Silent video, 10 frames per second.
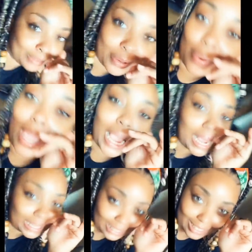new
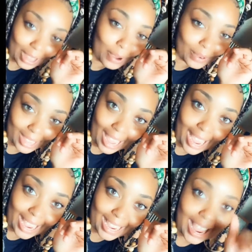heat,
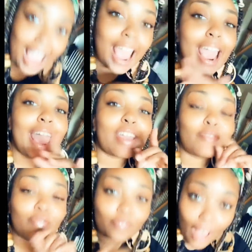okay? And
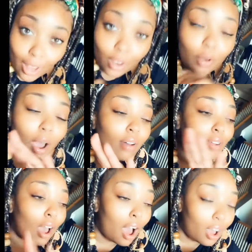follow on
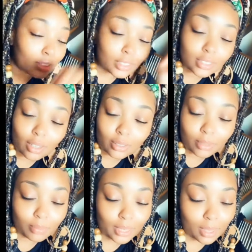all the social
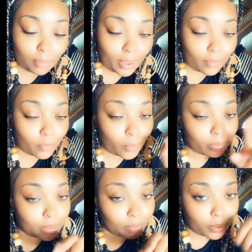media
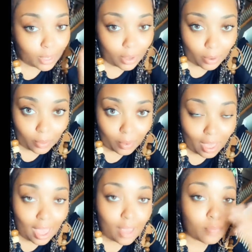platforms below.
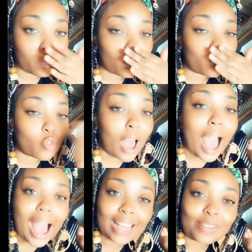
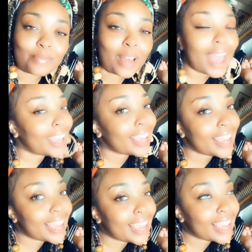Mwah.
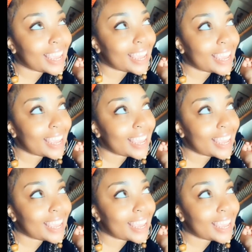Bye.